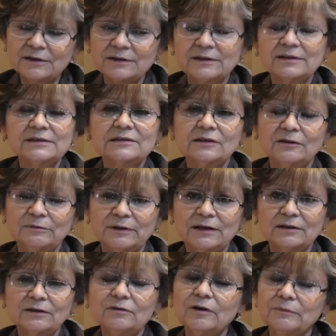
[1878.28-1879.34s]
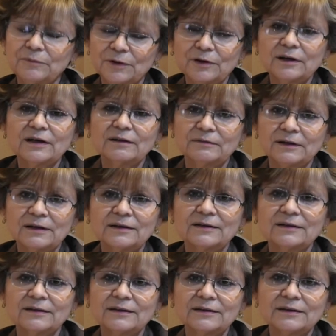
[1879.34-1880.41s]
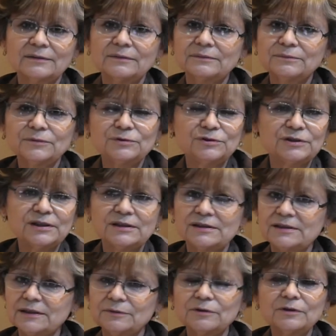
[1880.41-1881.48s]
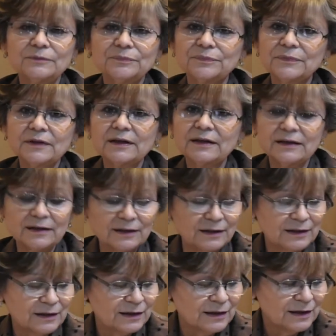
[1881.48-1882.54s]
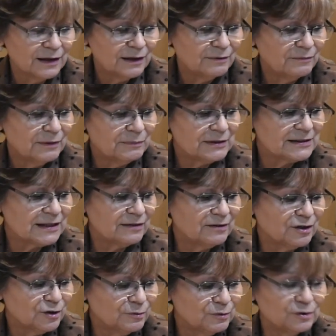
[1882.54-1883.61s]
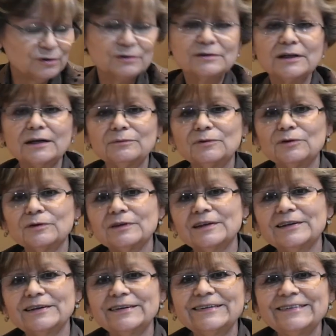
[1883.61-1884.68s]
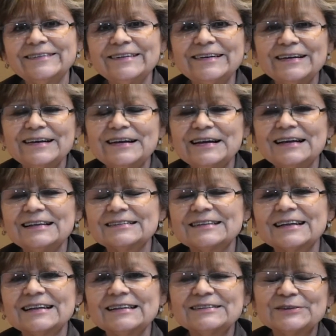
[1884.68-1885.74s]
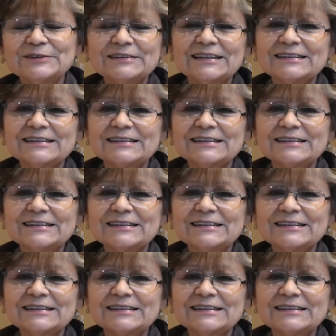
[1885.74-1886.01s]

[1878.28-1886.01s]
bring a solution to the problem. And instead of bringing a solution, I would make it worse. It would happen to me as the one from Ammon.